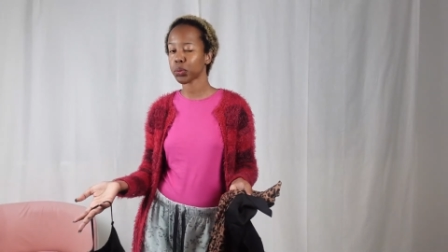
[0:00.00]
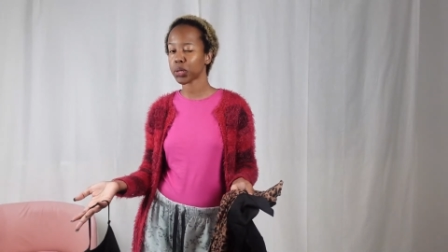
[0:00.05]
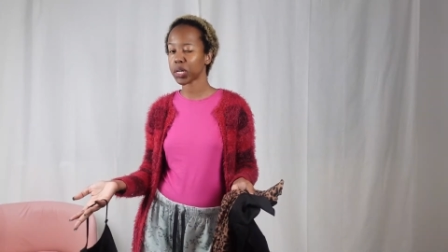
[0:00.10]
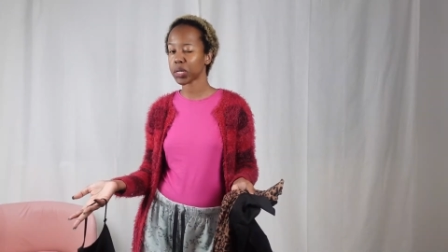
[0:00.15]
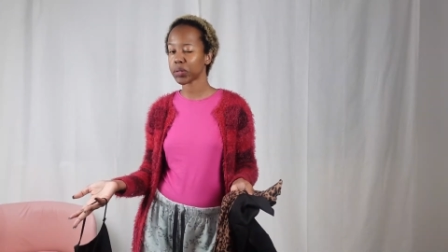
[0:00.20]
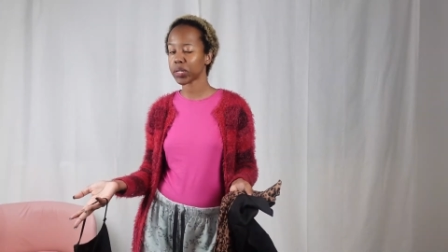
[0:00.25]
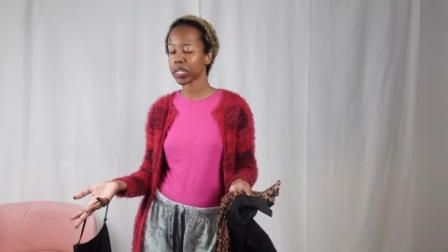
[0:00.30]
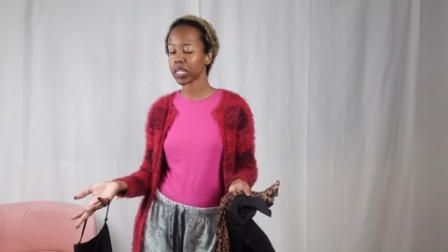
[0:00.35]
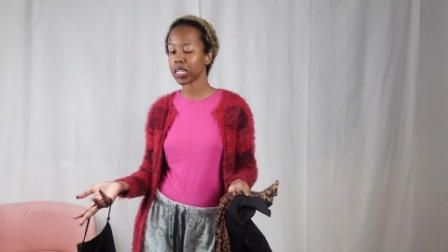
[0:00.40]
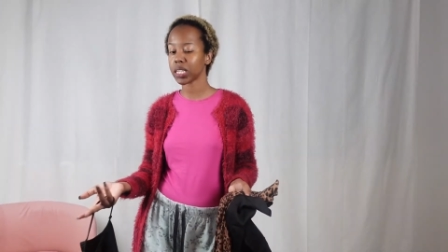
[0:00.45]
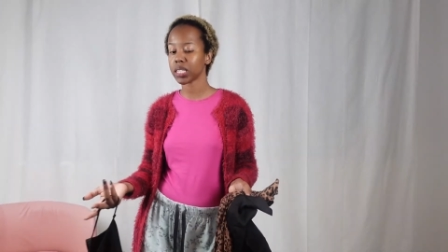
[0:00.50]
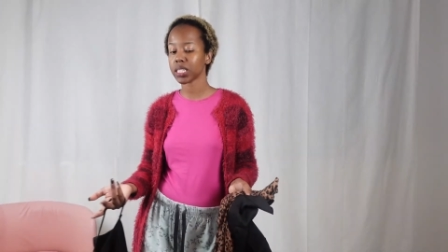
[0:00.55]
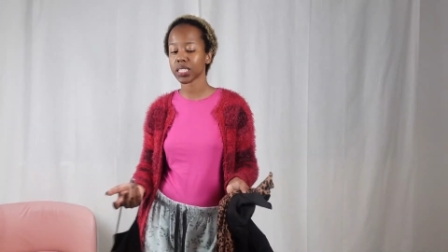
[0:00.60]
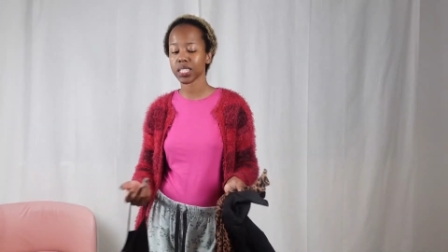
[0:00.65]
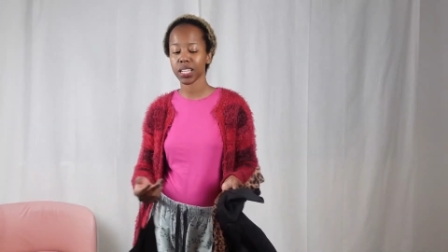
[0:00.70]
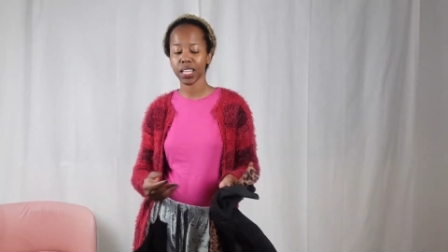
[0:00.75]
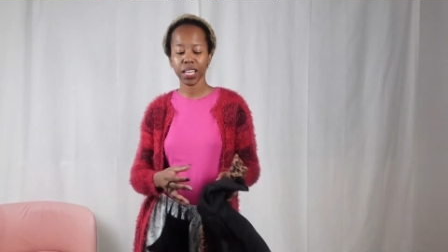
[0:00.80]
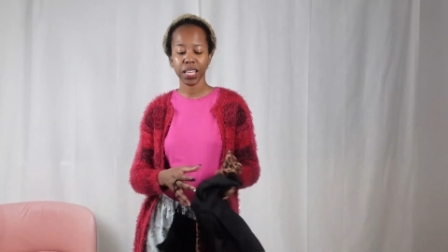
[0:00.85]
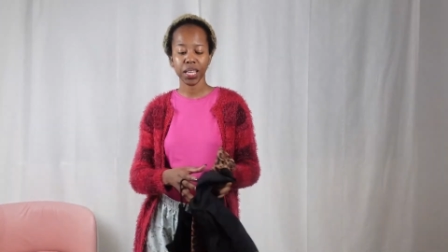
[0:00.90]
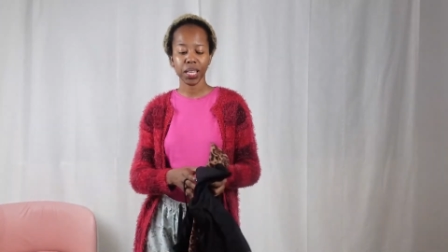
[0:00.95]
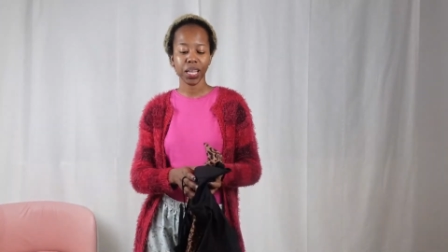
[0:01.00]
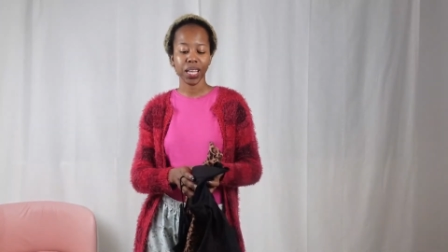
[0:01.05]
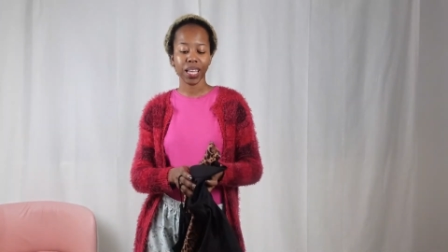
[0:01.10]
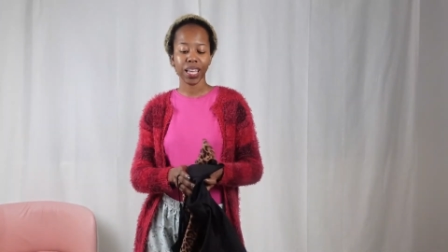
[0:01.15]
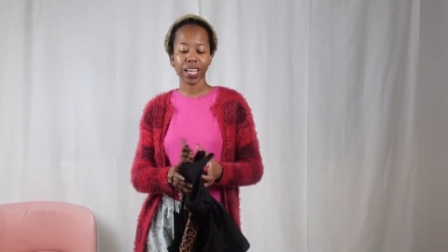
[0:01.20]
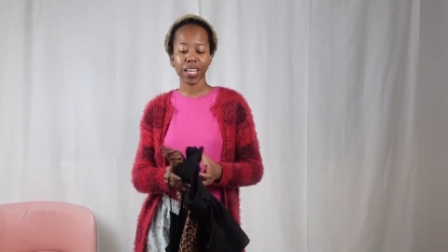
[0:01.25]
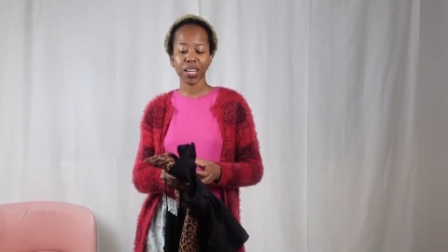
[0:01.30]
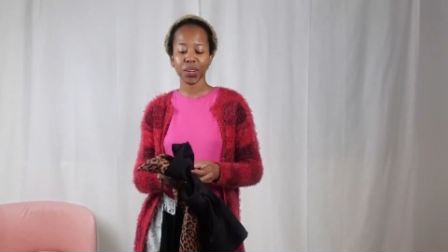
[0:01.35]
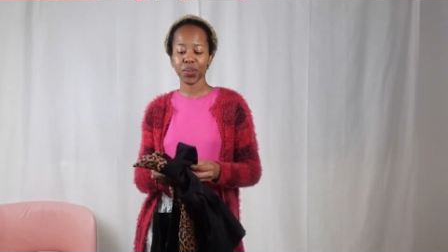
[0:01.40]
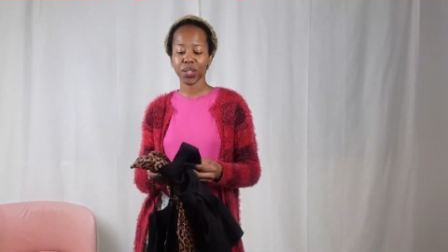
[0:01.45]
wearing it
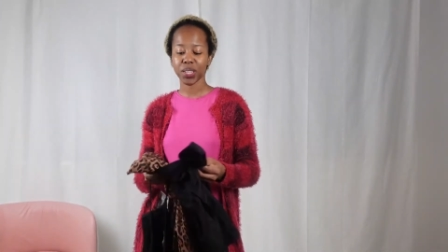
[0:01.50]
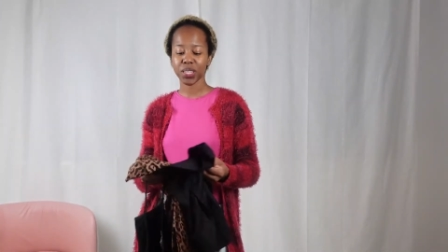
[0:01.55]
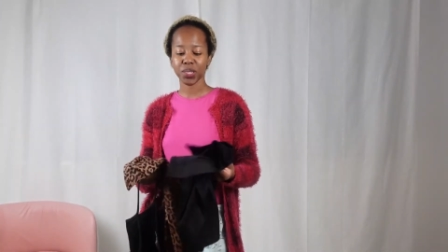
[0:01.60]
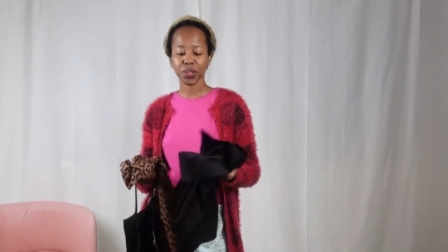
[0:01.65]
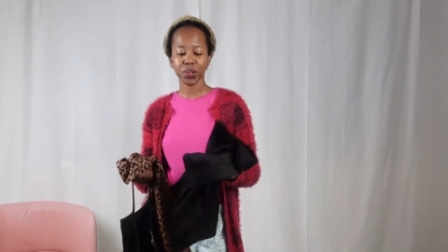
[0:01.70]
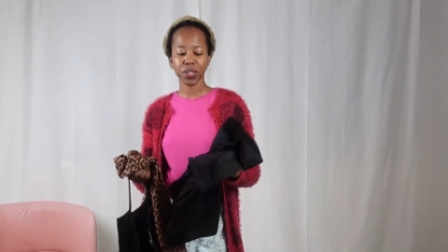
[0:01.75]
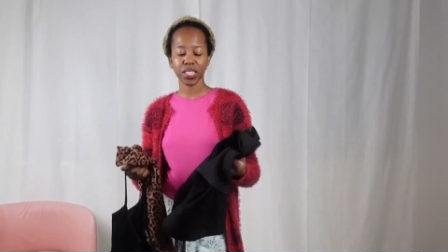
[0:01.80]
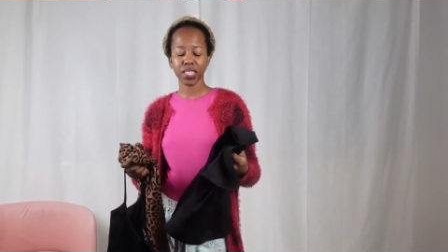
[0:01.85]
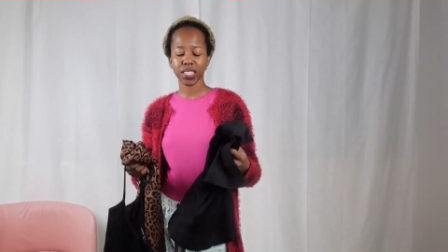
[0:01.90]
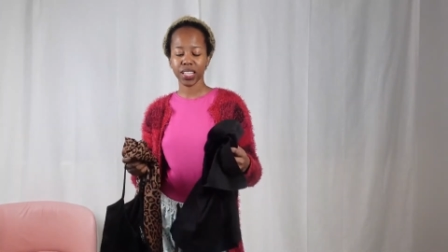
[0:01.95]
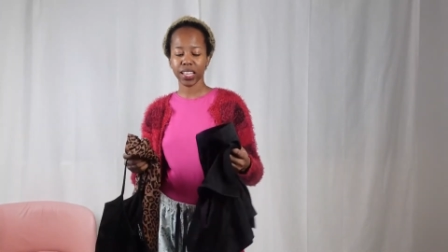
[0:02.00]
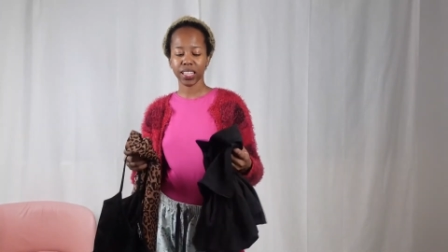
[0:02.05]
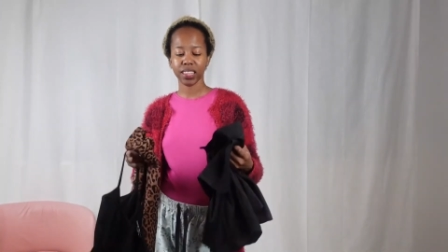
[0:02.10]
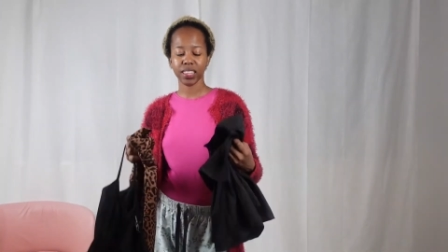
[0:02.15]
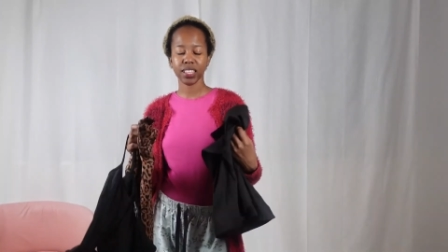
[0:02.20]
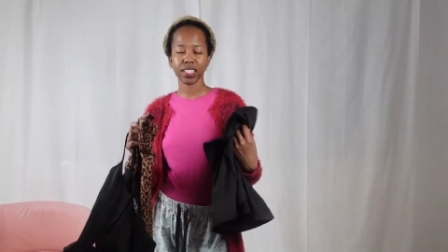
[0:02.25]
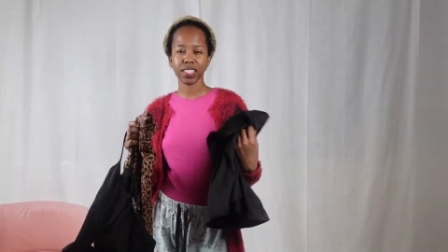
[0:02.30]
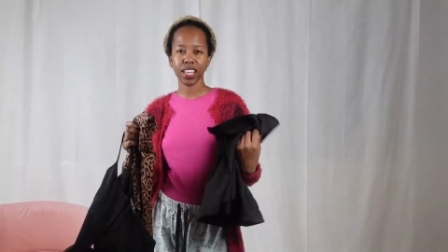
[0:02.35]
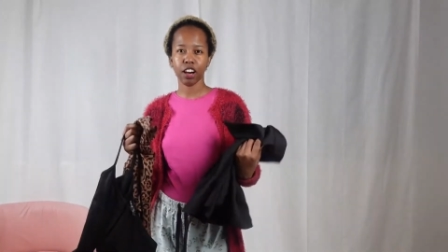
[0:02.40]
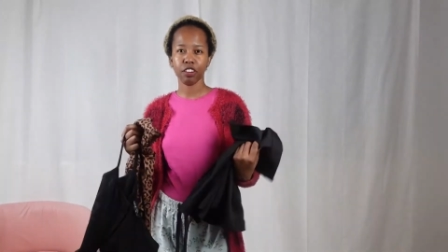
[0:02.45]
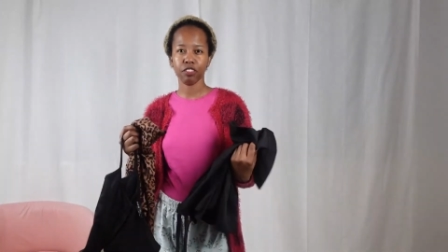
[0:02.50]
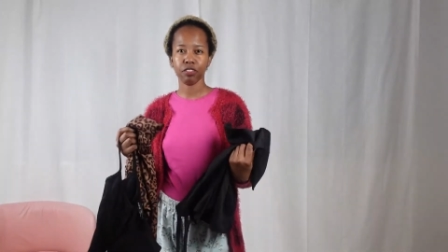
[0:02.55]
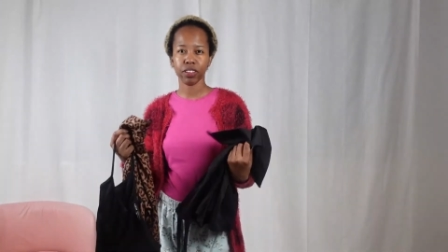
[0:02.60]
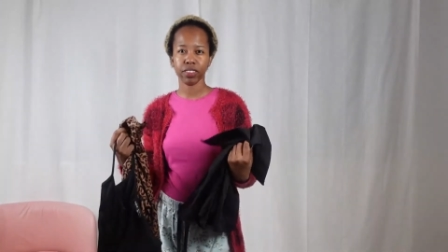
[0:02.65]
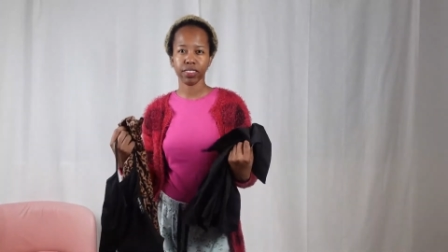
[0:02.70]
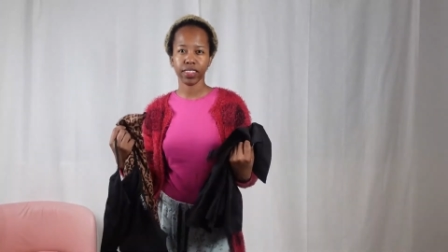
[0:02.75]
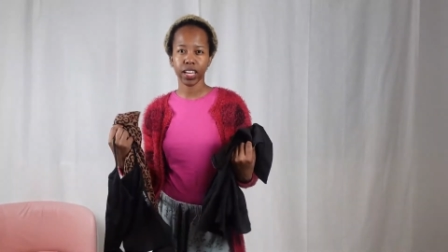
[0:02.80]
anyway so it's like this outfit